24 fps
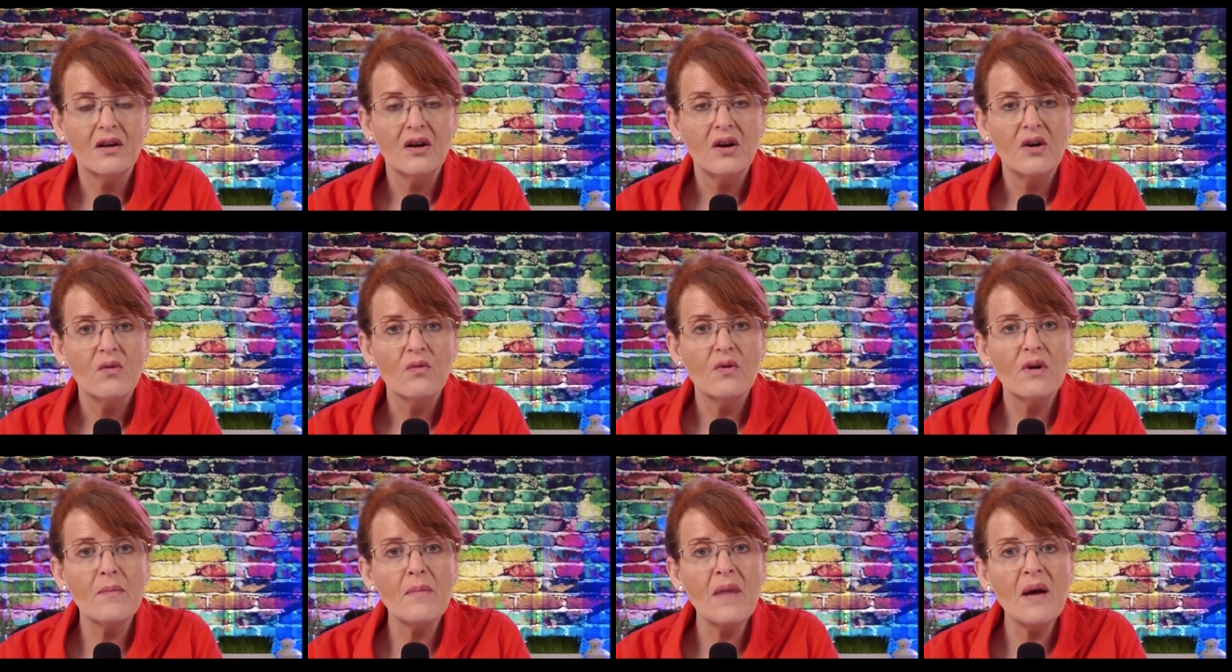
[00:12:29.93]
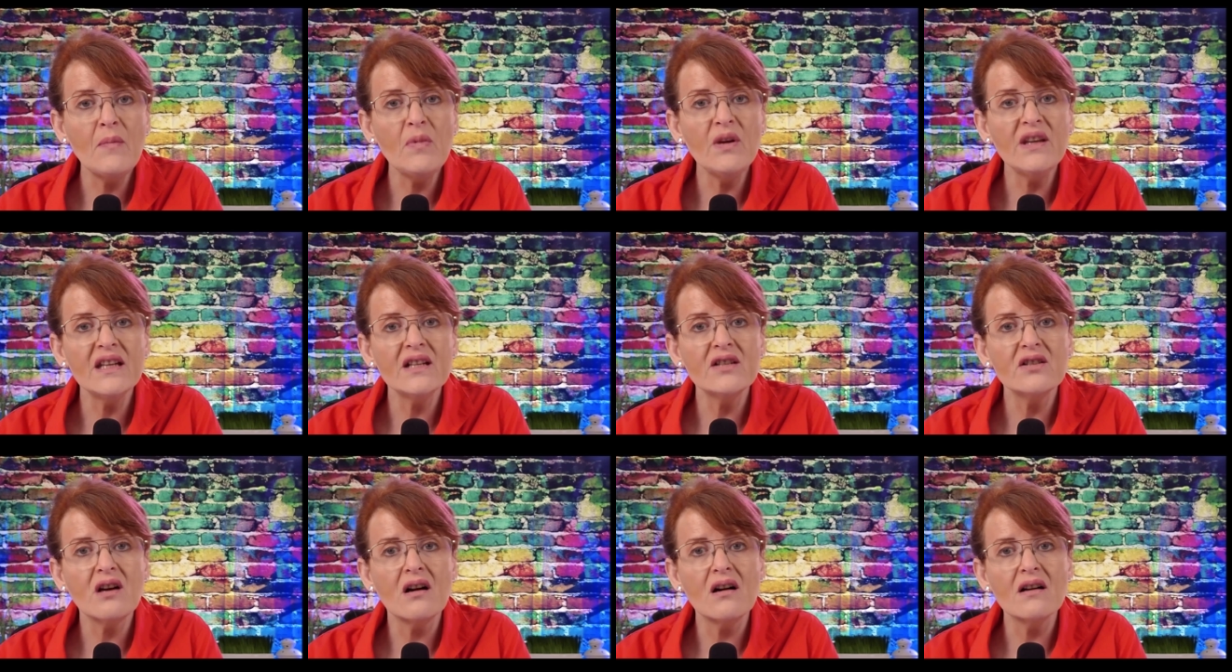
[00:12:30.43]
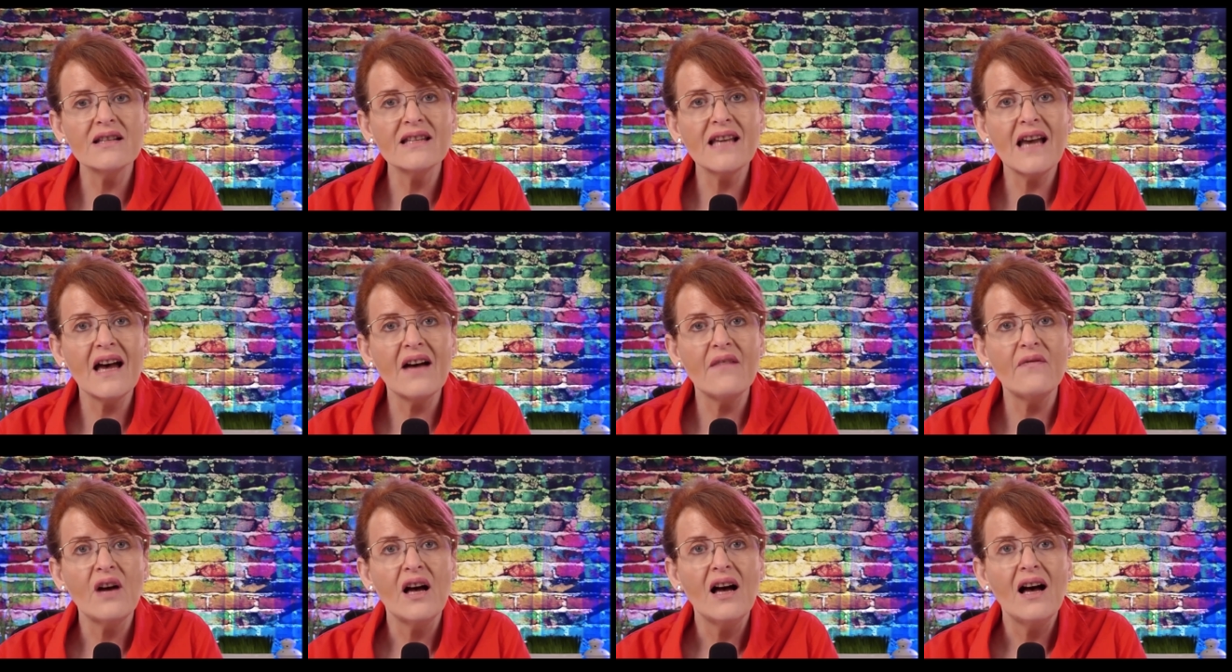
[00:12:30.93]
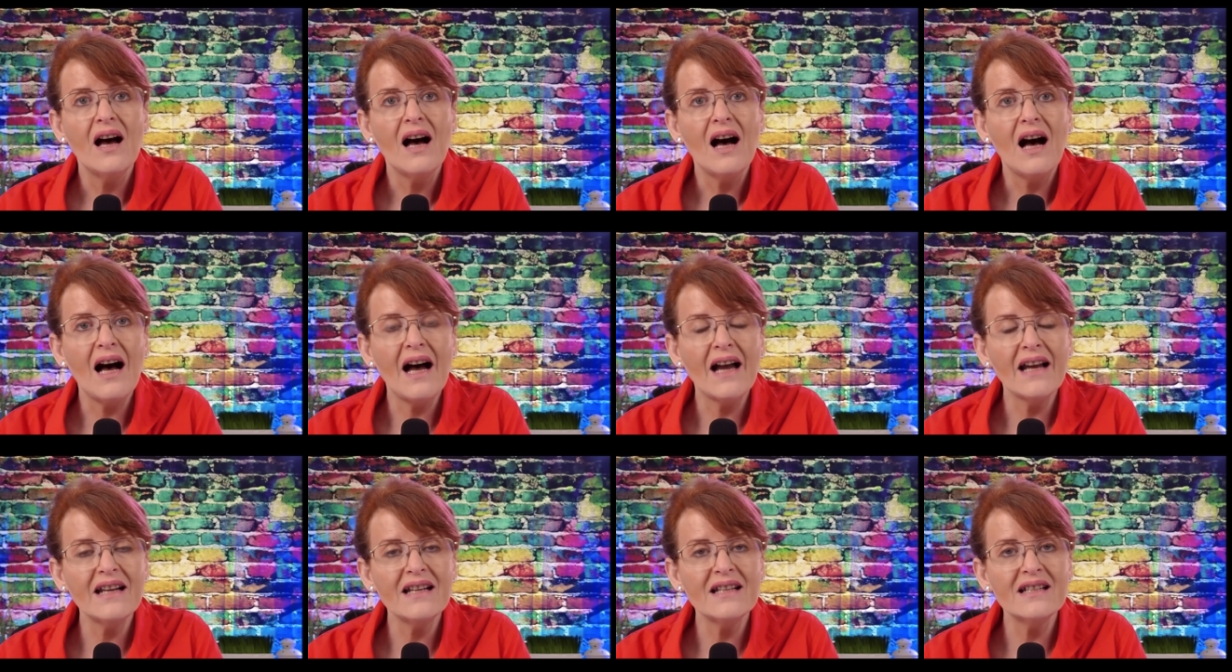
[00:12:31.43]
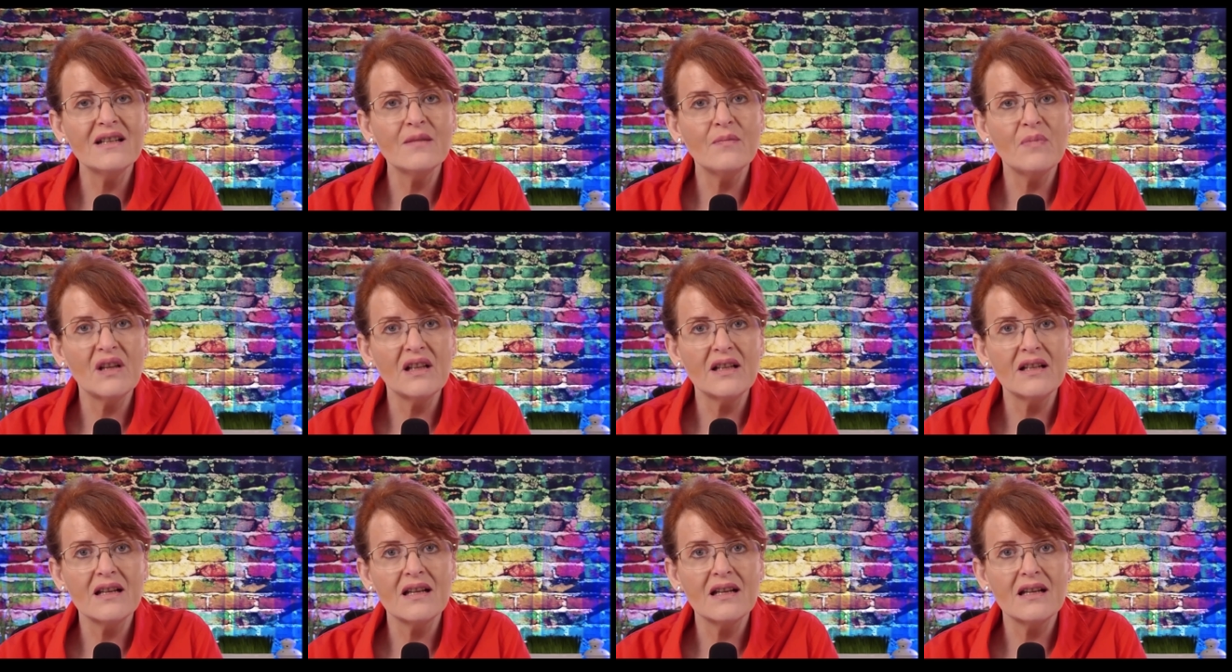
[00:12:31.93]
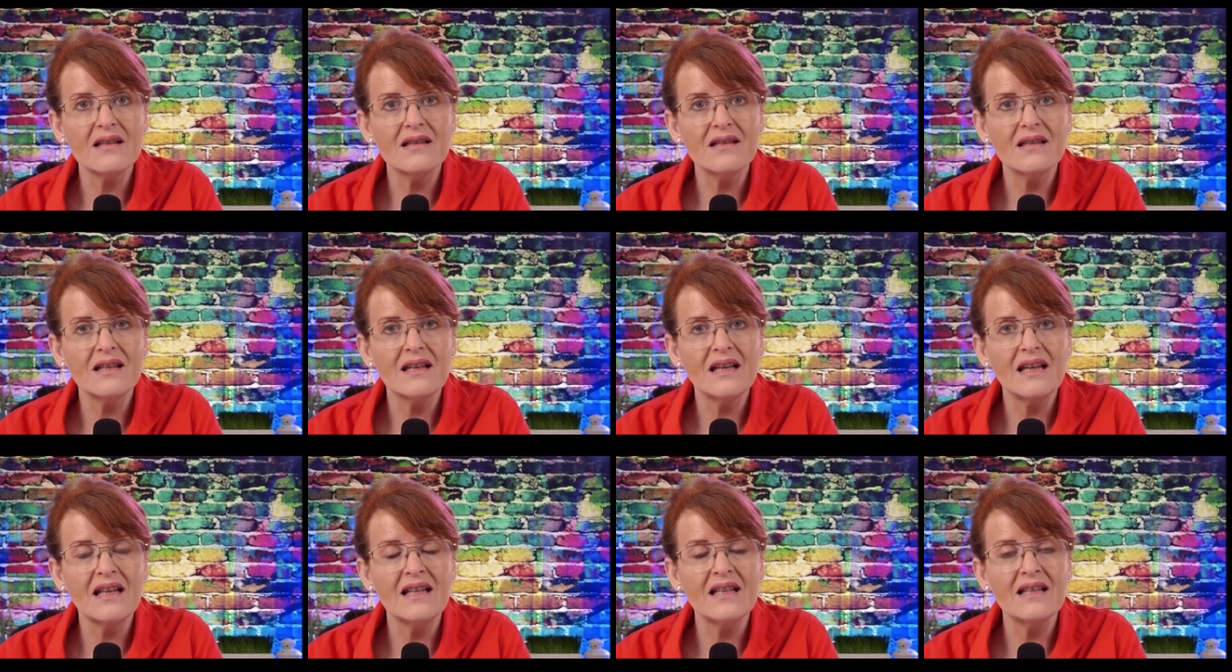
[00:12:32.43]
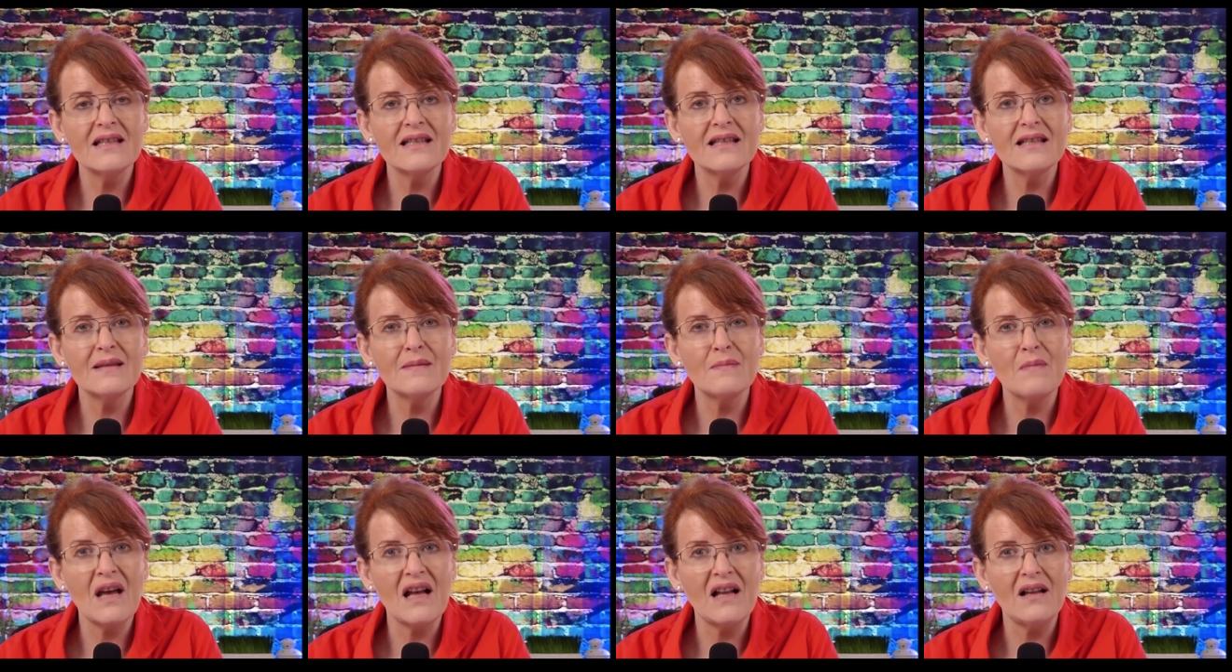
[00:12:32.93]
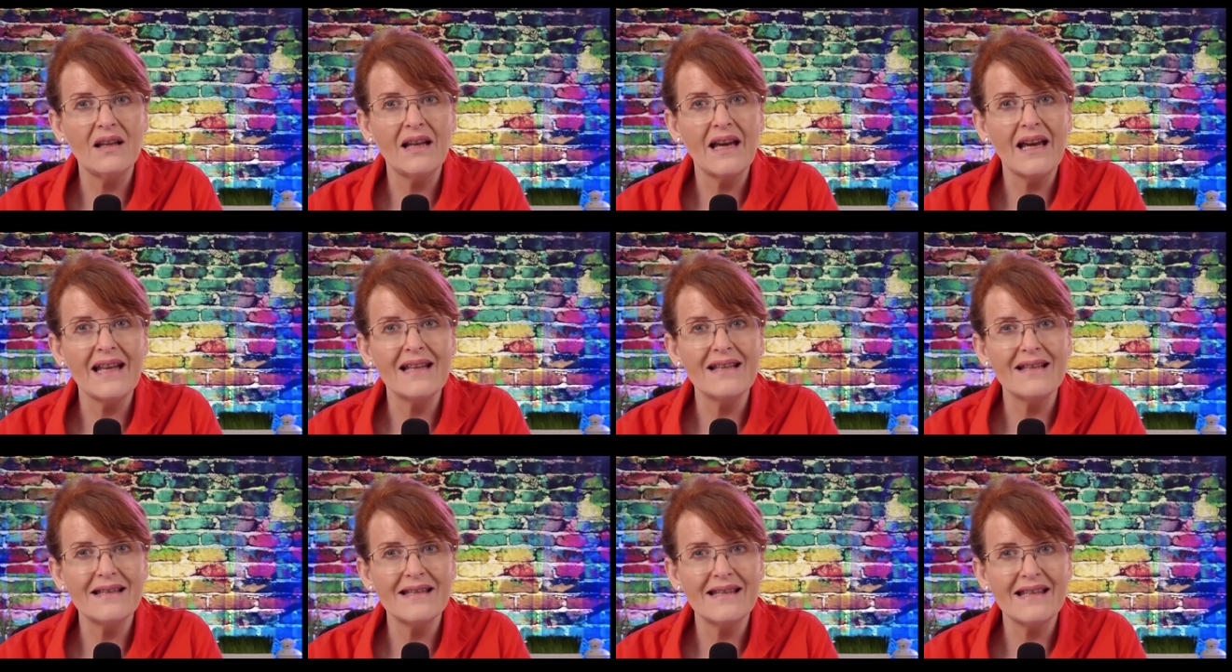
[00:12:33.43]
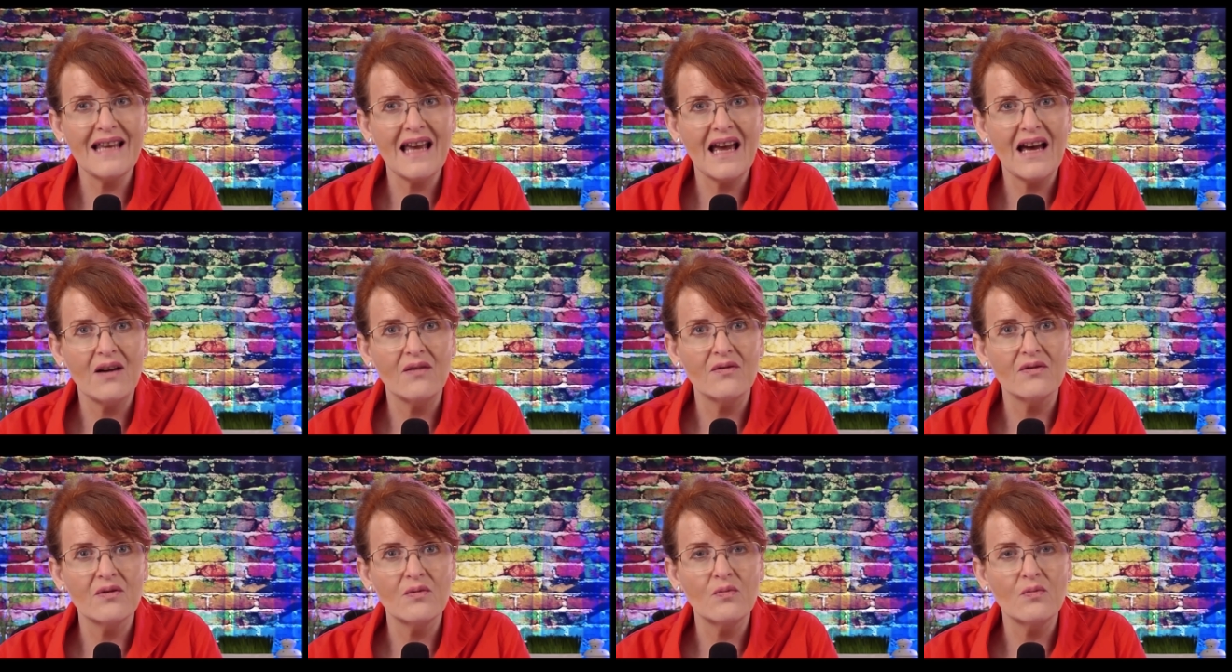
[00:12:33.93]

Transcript: Remember that dogs have heightened abilities in smell and sound,